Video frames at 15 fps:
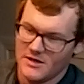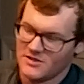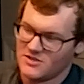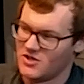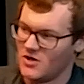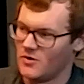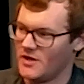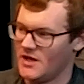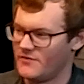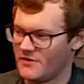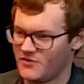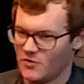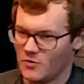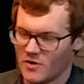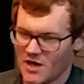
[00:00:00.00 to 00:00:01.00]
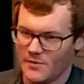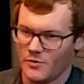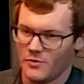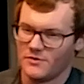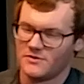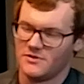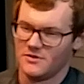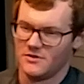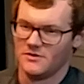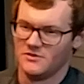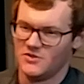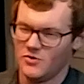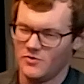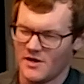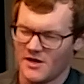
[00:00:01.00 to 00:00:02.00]
So even if you were able to
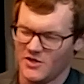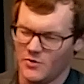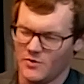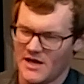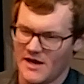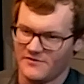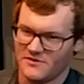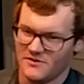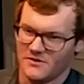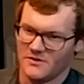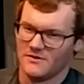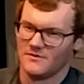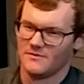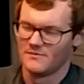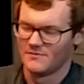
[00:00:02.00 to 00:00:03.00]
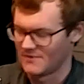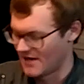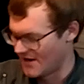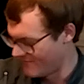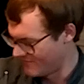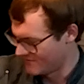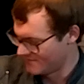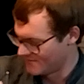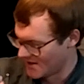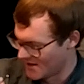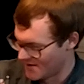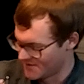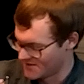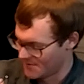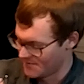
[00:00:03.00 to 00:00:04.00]
do that, you'd have to have
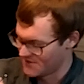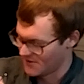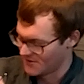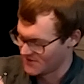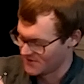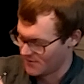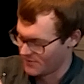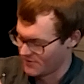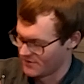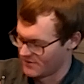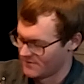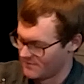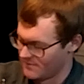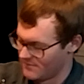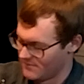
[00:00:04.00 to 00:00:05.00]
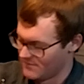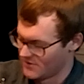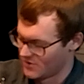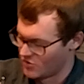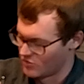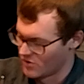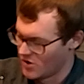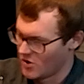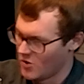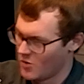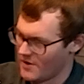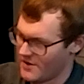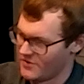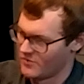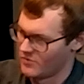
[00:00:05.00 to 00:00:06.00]
stem cells that are able to grow
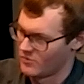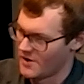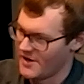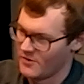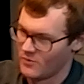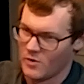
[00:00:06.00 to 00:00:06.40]
in the right